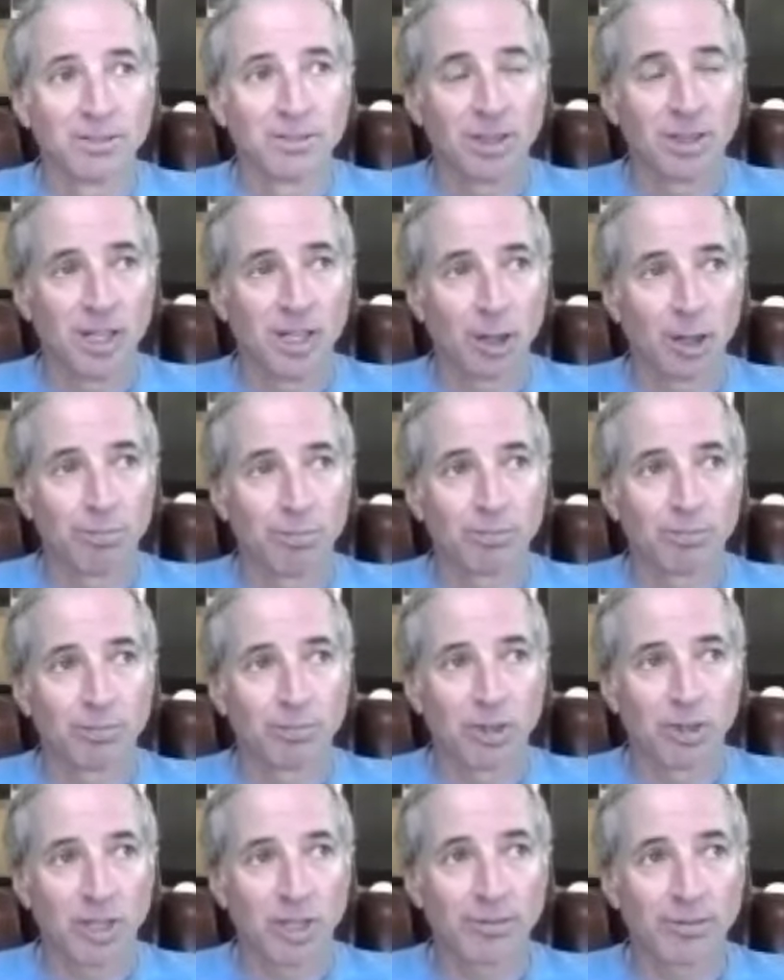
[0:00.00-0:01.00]

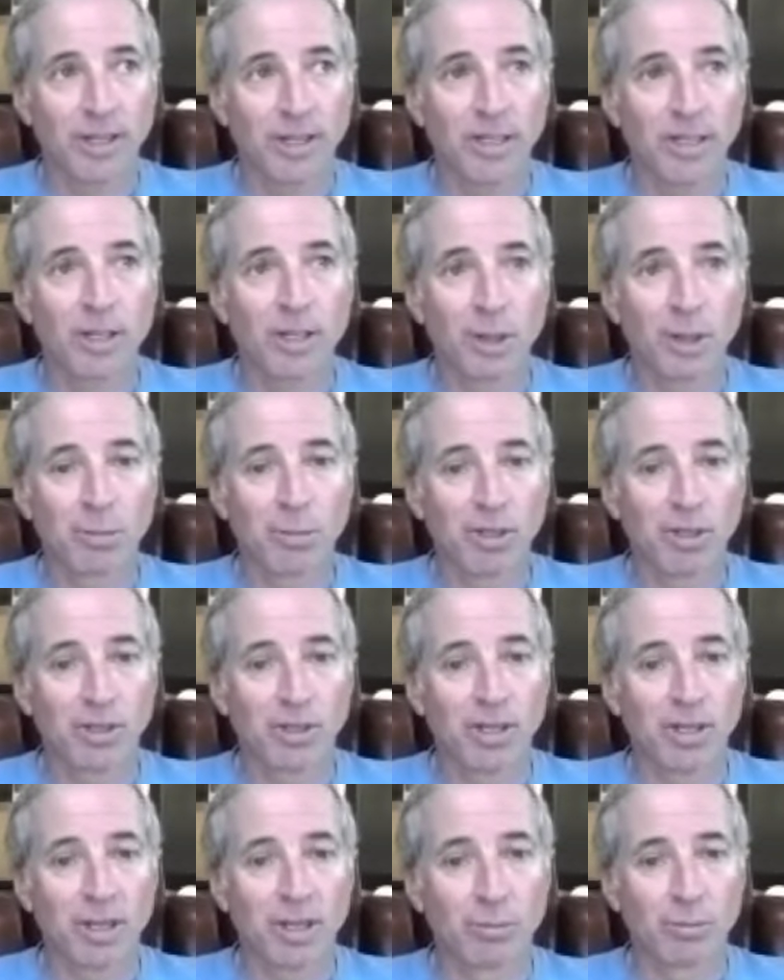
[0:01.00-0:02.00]
I've had any number of
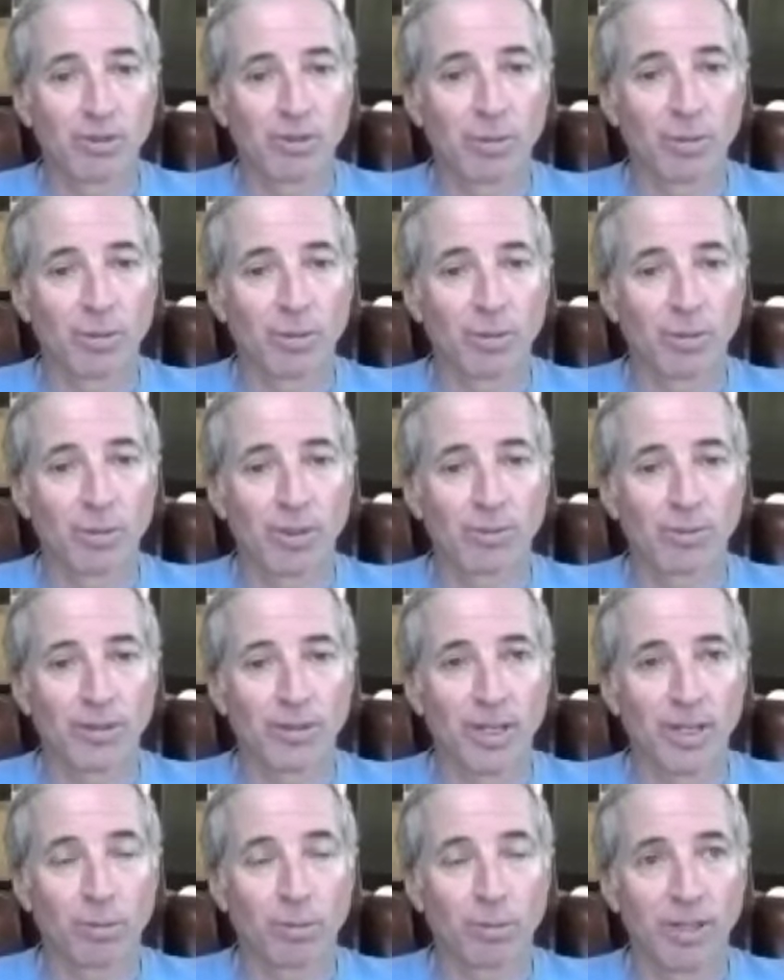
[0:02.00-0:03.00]
times where I've
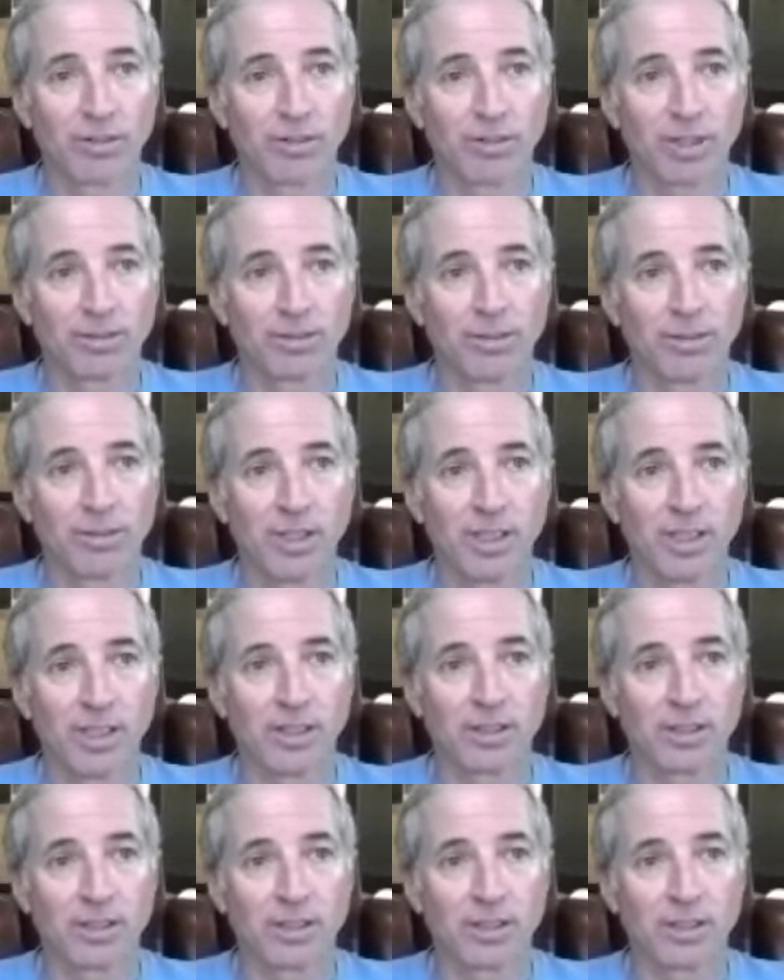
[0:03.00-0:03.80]
found myself needing to